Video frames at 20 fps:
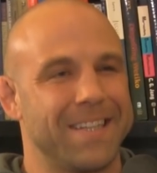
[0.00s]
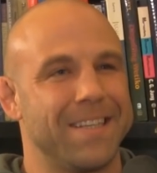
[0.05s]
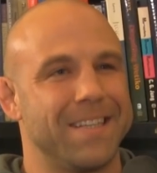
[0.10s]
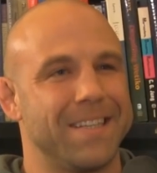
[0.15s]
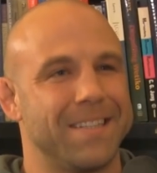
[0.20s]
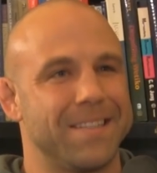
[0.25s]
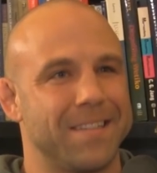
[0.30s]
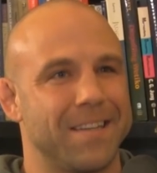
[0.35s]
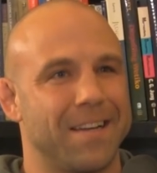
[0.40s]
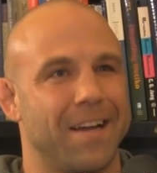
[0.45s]

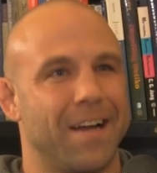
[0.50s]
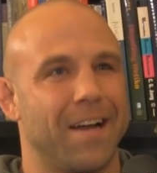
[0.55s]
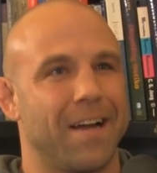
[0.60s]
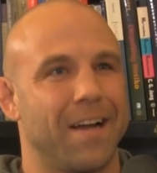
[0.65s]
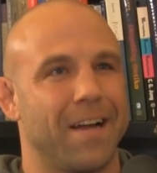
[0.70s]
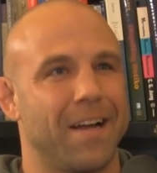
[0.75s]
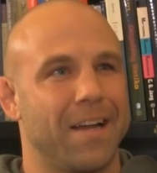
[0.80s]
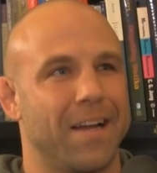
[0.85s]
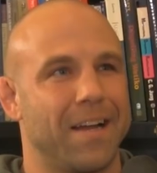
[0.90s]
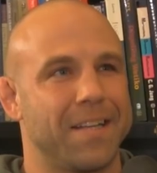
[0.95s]
And
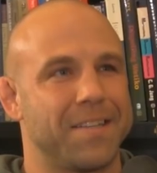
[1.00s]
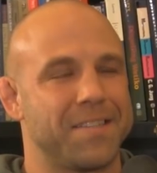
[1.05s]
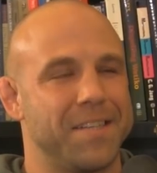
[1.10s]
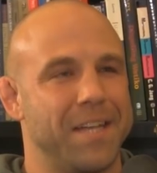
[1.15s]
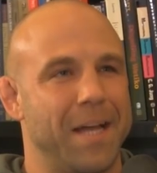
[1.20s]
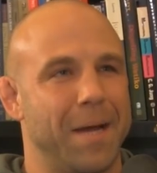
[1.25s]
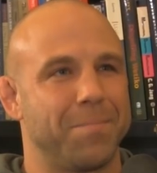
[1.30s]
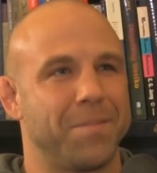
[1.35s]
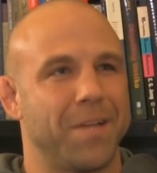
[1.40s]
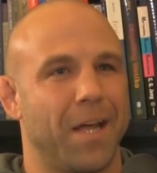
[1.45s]
uh, I
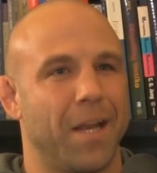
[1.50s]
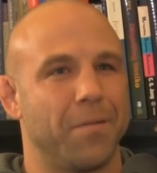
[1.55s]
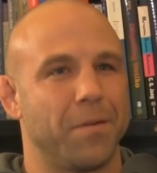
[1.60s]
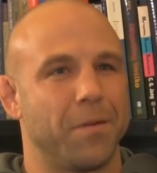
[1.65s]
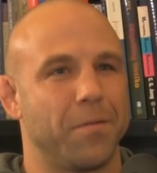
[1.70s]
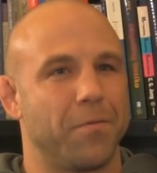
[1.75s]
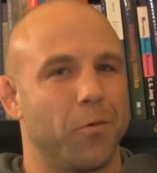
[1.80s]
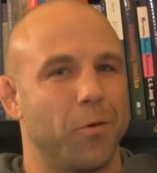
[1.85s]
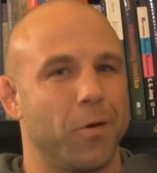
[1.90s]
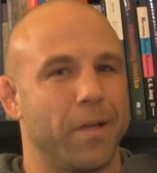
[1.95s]
snapped out of
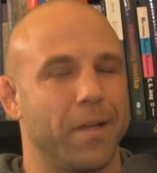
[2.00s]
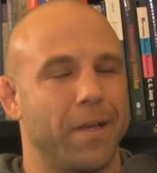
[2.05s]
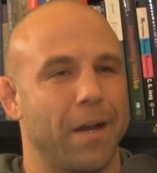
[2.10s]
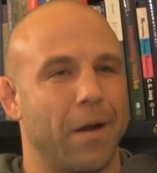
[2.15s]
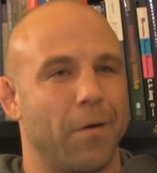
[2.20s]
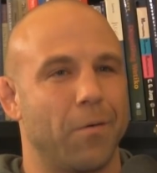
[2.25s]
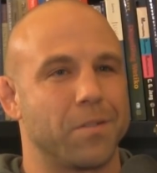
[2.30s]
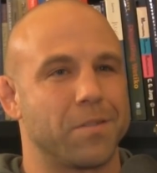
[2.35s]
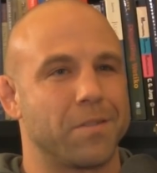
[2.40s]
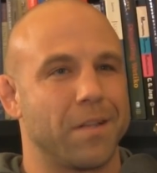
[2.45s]
it 48
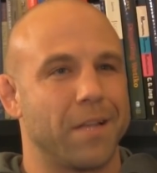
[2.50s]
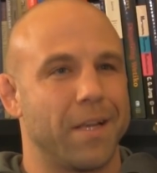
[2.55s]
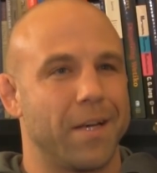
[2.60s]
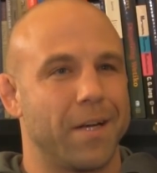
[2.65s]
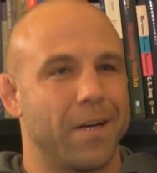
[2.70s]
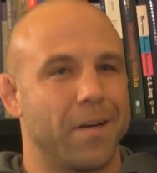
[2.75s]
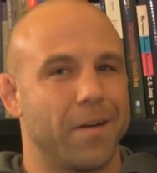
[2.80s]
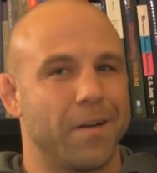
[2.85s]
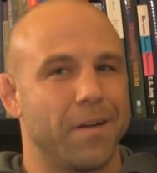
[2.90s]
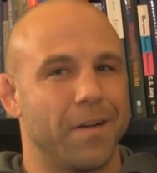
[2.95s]
hours
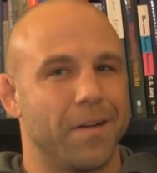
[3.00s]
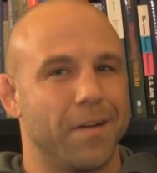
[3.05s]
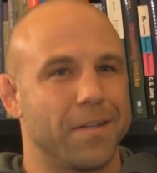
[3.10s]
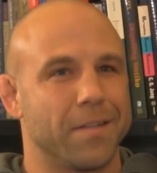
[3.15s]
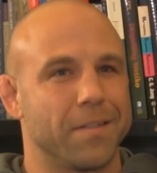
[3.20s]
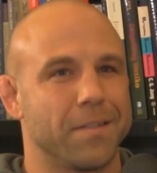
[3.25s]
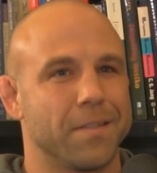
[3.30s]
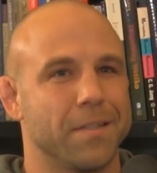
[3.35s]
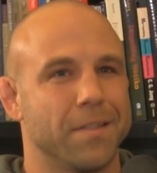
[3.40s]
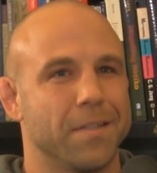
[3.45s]
later in
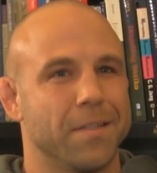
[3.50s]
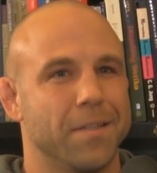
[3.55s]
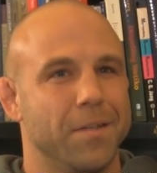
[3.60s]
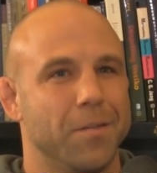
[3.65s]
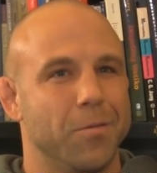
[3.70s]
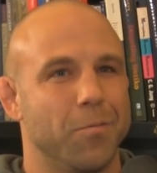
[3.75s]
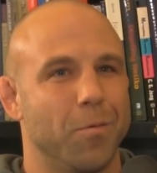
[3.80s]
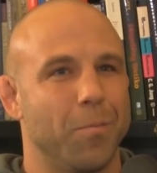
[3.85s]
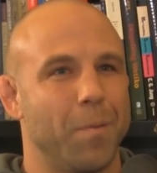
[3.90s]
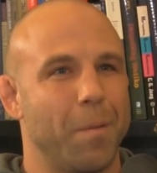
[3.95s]
a
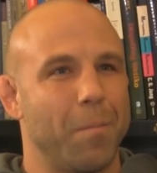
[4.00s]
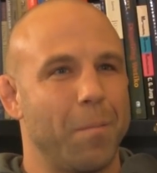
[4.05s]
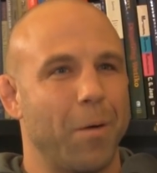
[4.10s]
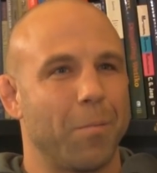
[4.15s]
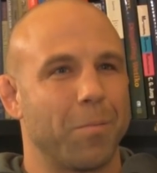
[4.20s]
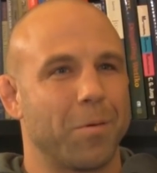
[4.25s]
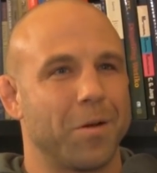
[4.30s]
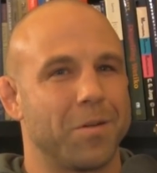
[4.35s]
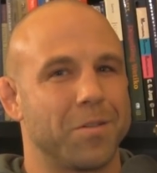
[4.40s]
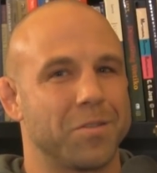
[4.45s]
what my
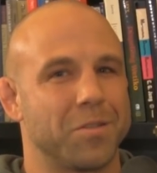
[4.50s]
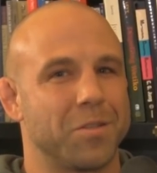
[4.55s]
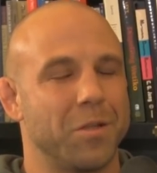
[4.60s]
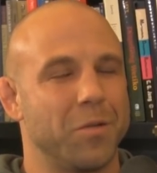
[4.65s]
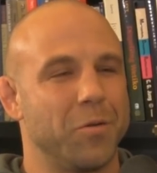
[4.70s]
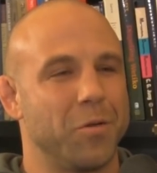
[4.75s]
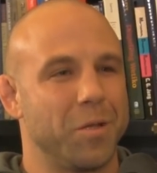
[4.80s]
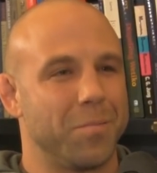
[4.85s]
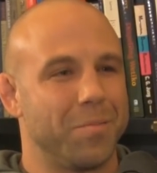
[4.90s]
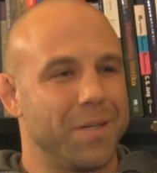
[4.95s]
mom calls the
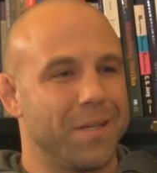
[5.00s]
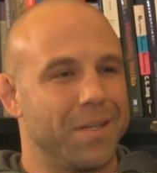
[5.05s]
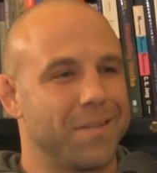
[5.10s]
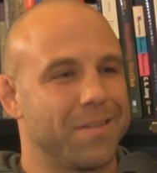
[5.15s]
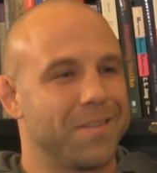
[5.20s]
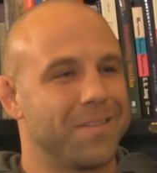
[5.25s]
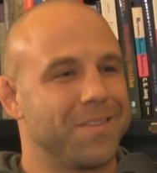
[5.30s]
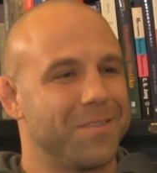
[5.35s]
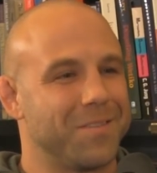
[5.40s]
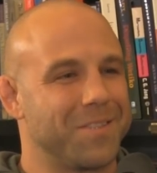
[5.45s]
loony
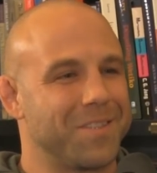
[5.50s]
bin.